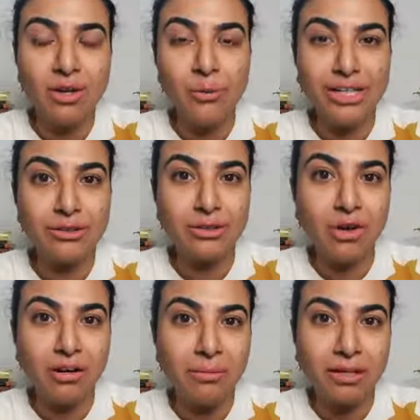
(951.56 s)
we don't
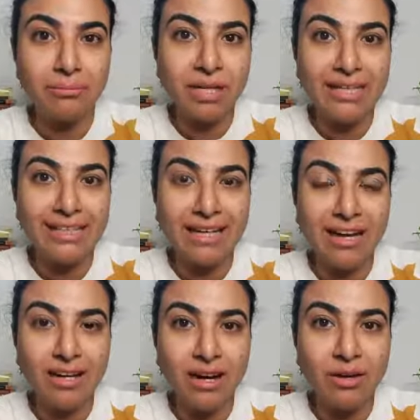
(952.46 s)
talk about money in
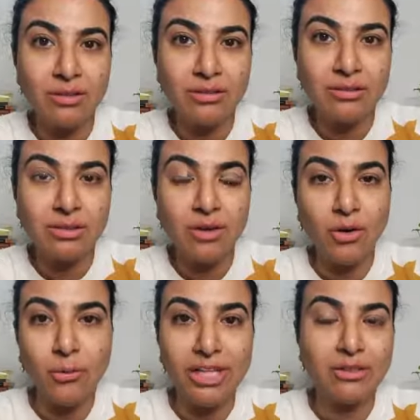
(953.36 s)
our house,
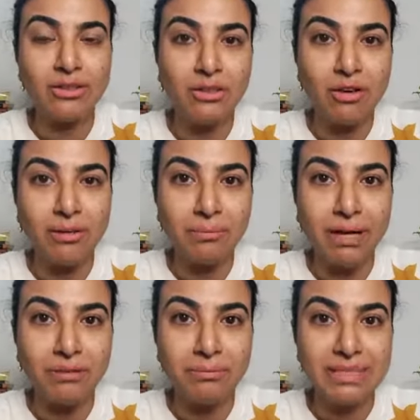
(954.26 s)
or we don't talk
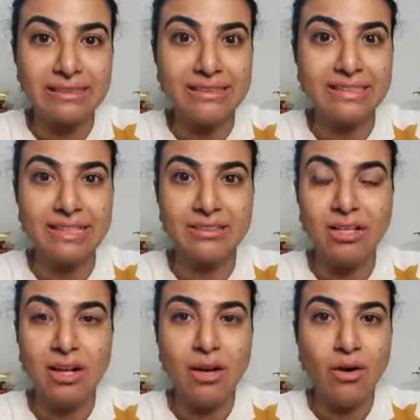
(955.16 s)
about businesses,
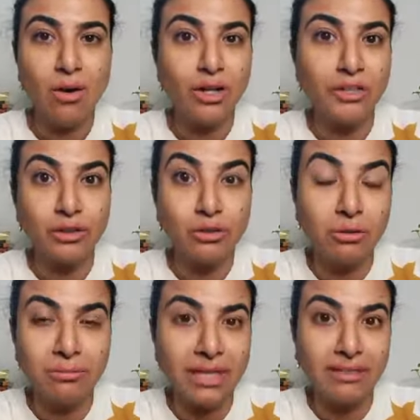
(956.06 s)
or you're
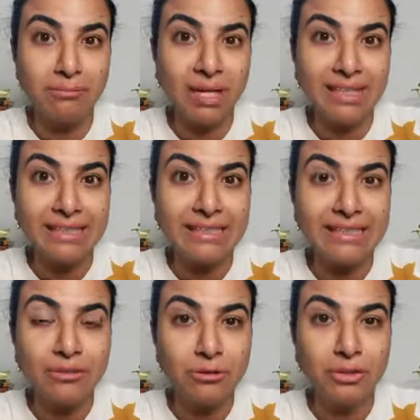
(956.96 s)
too
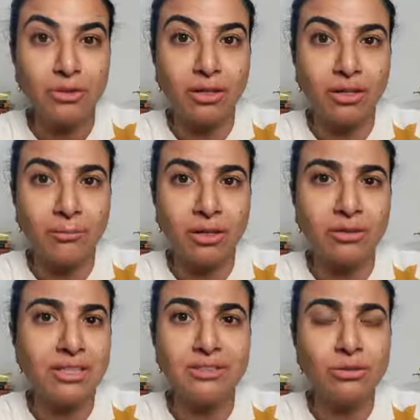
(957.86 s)
money-minded to be talking
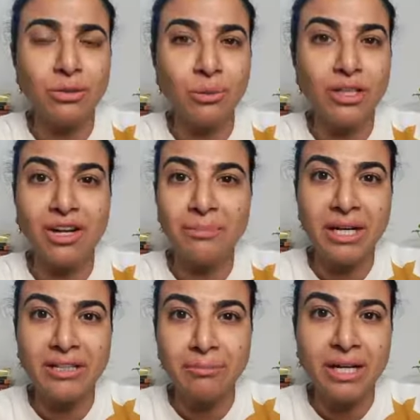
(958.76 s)
about this. No, we're not
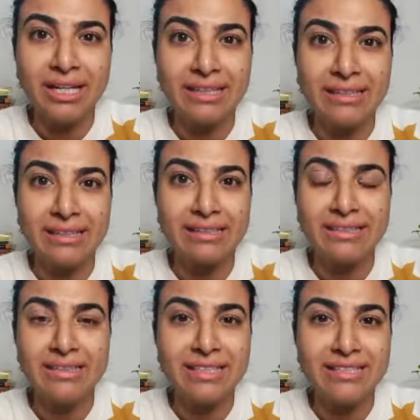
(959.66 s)
money-minded.
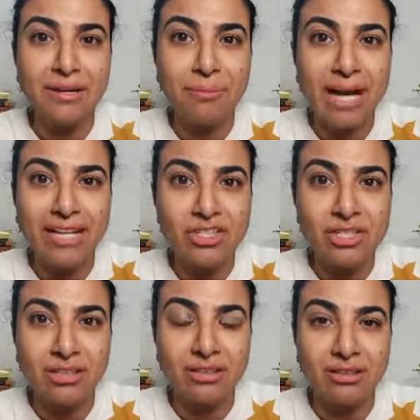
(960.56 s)
This is just our
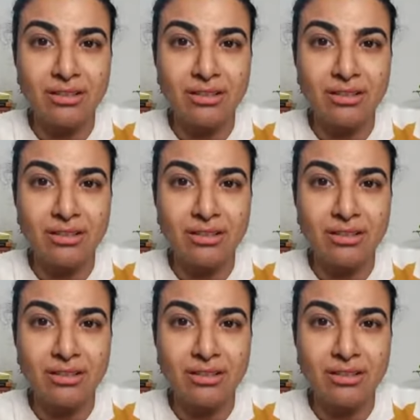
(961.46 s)
passion.